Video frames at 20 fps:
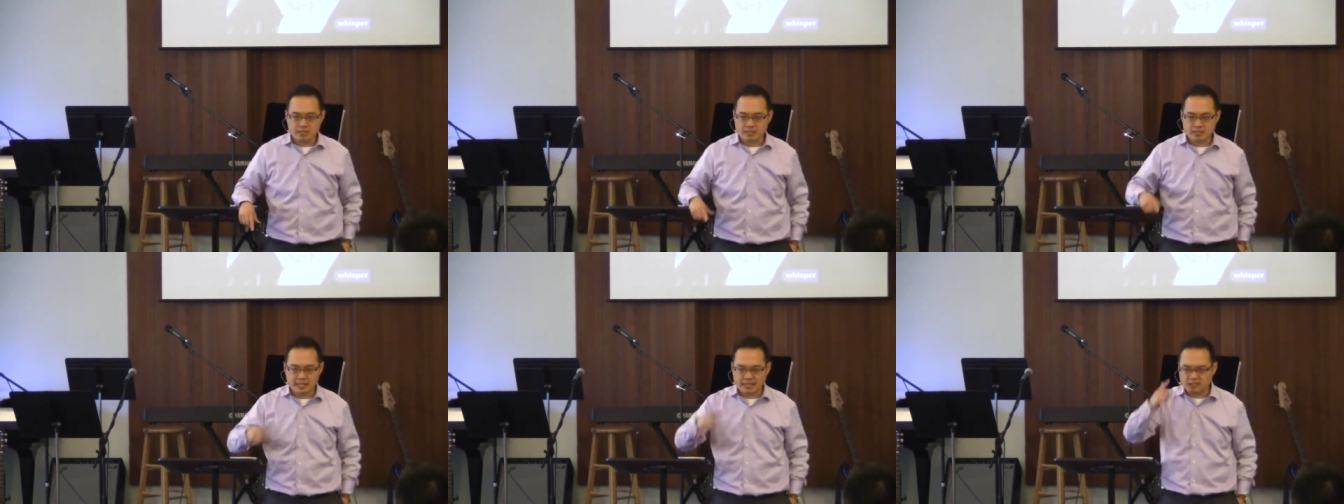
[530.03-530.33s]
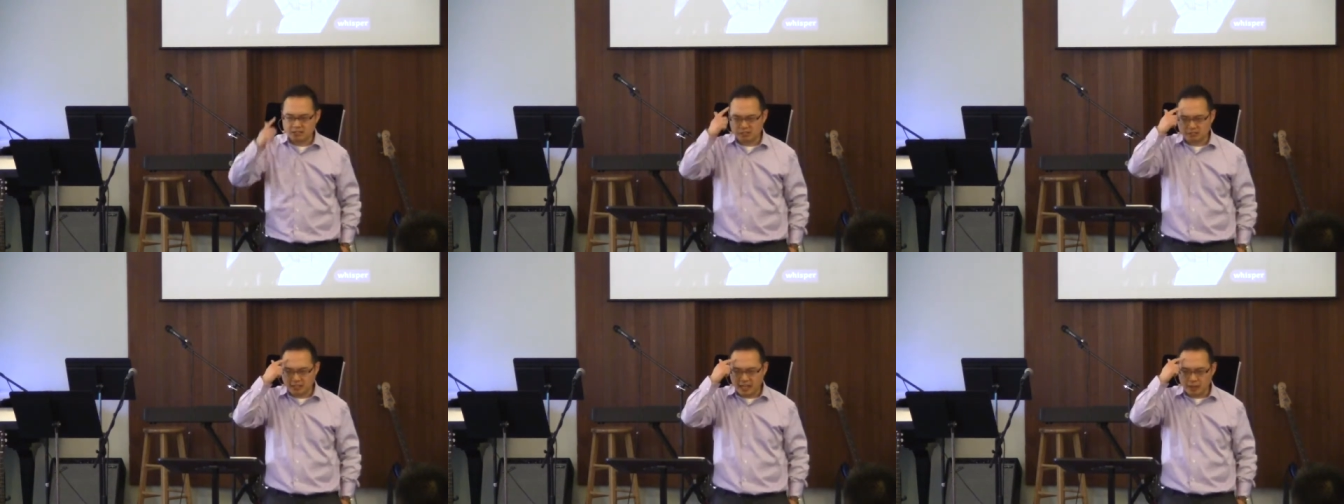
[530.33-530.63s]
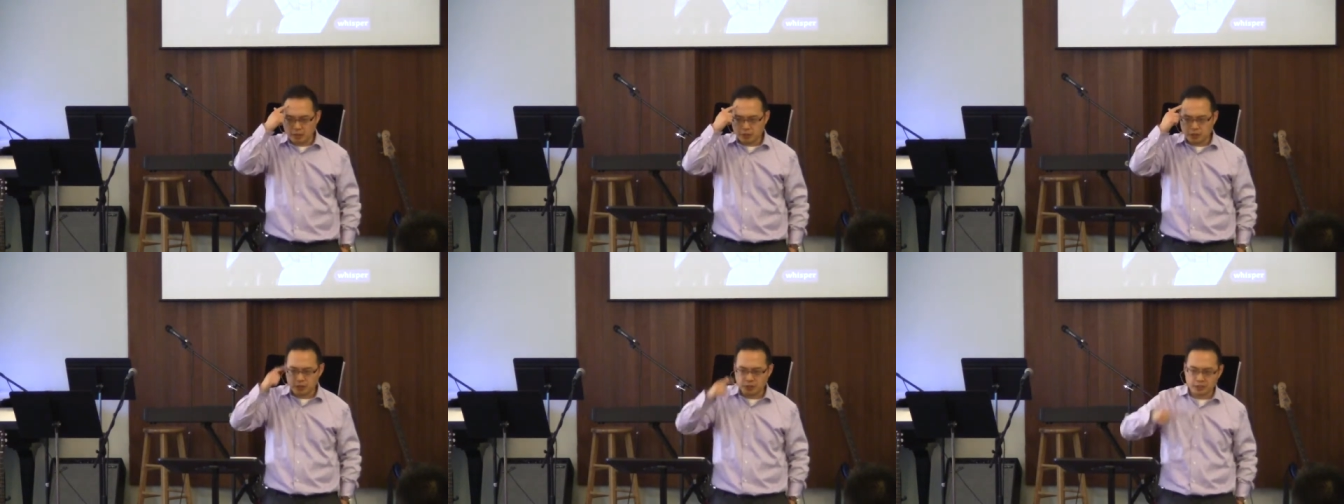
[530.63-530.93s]
that
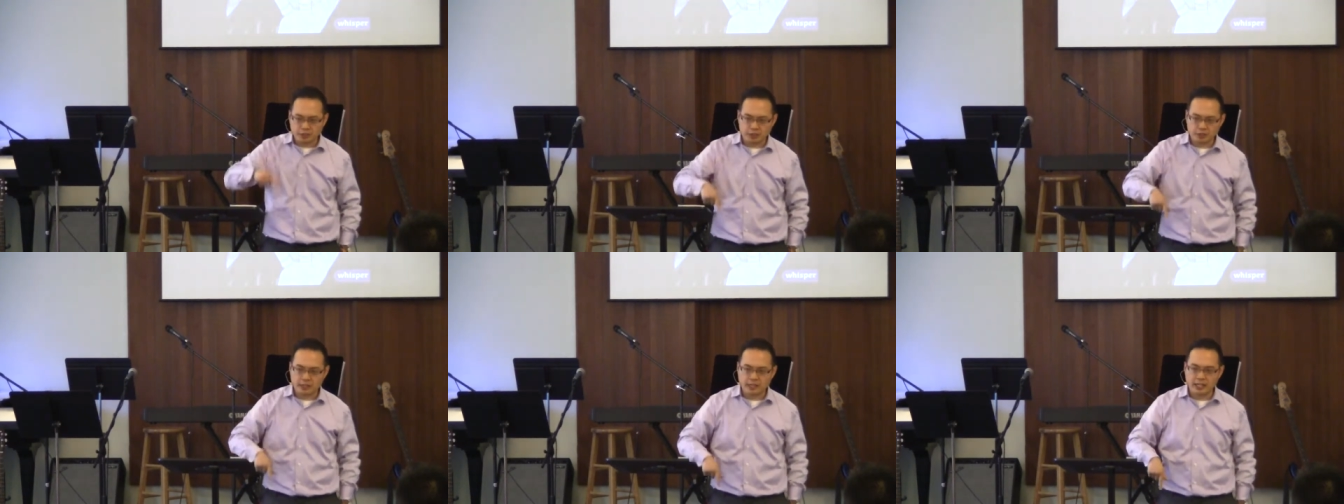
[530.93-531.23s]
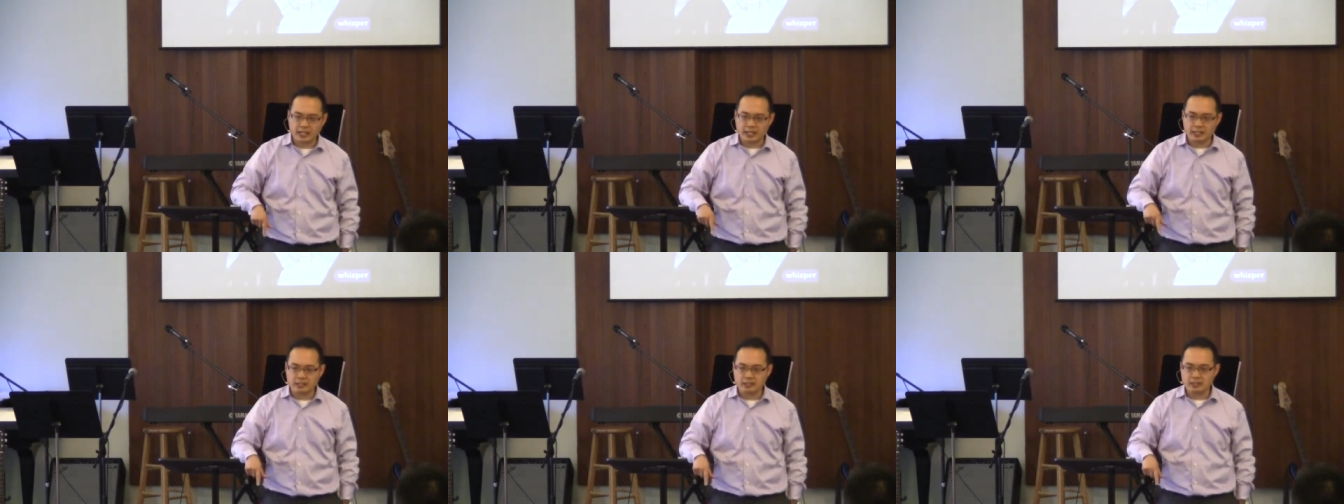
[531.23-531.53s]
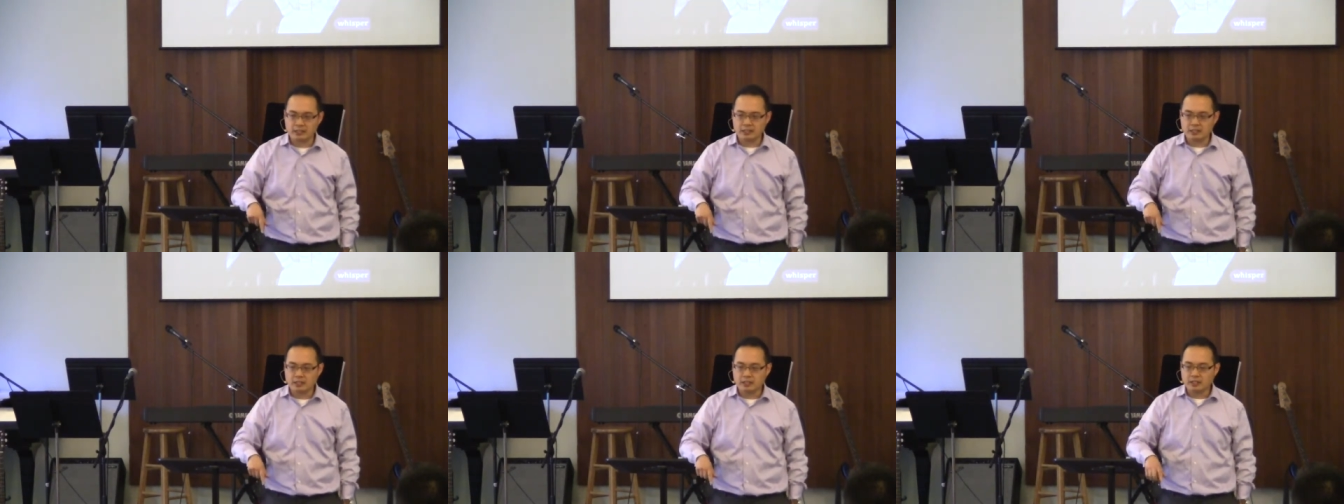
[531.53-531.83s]
sound good in your head.
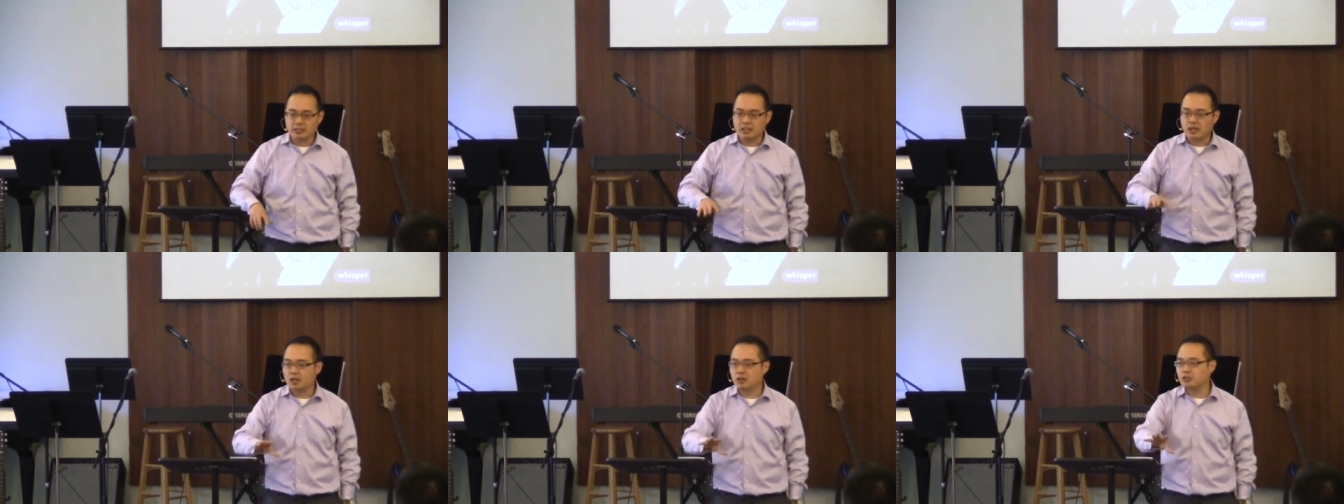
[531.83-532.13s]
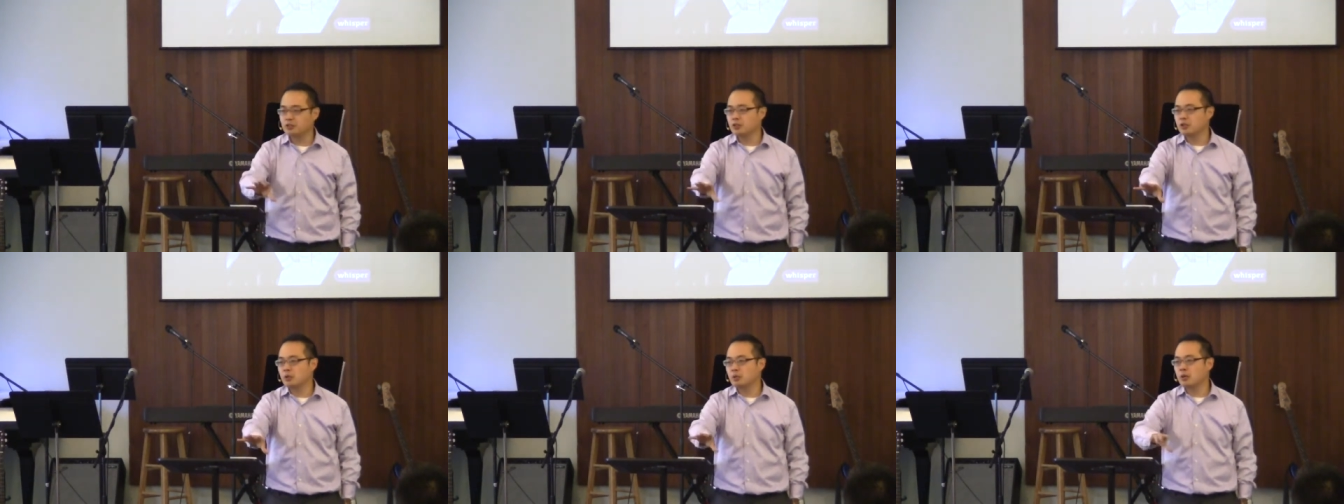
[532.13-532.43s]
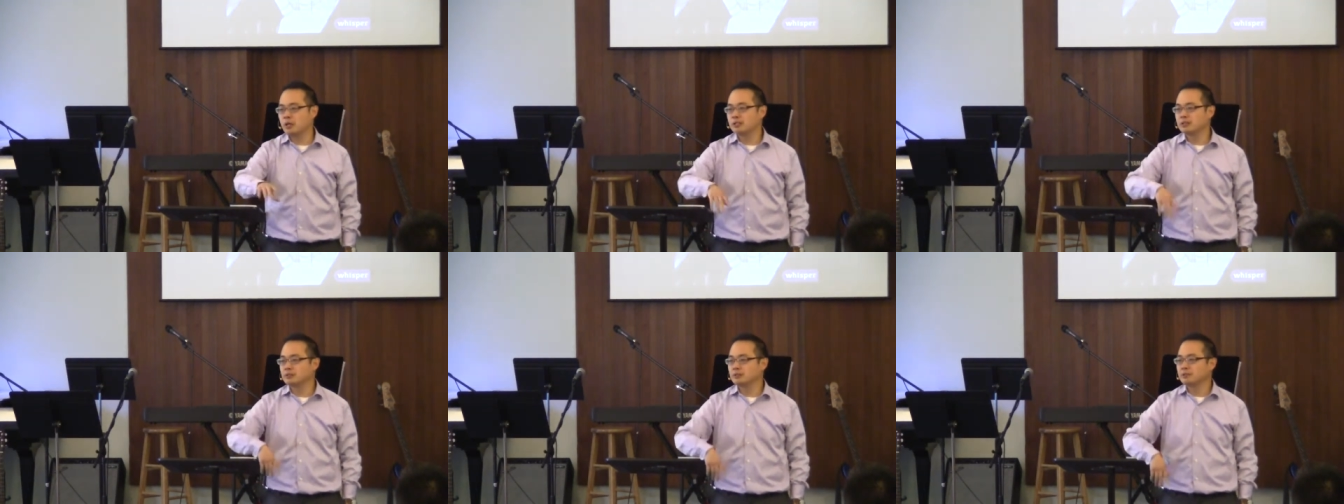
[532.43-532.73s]
Oh, you know
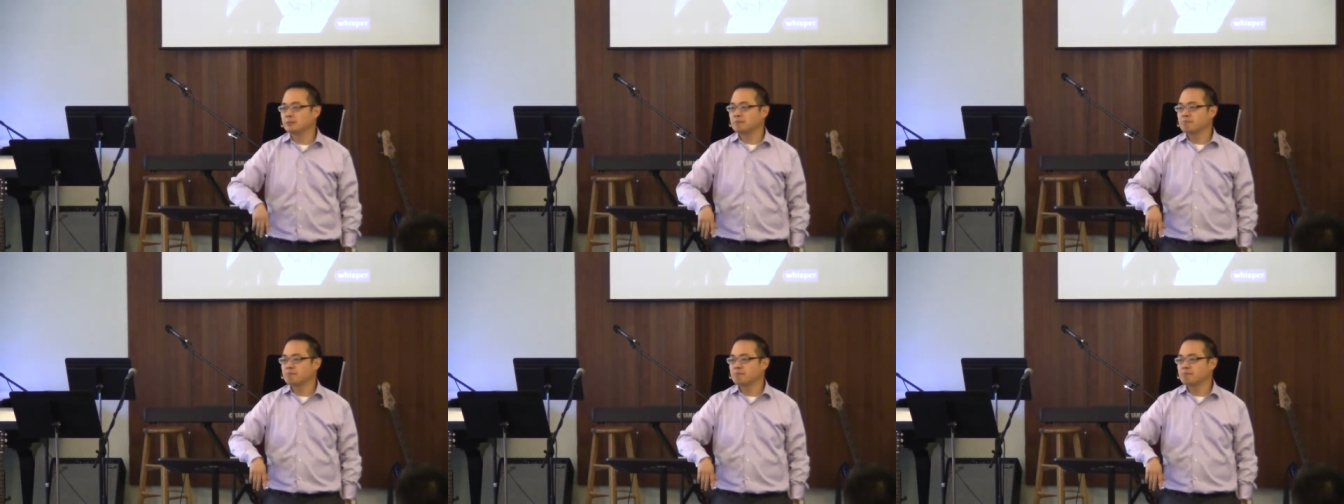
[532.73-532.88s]
what?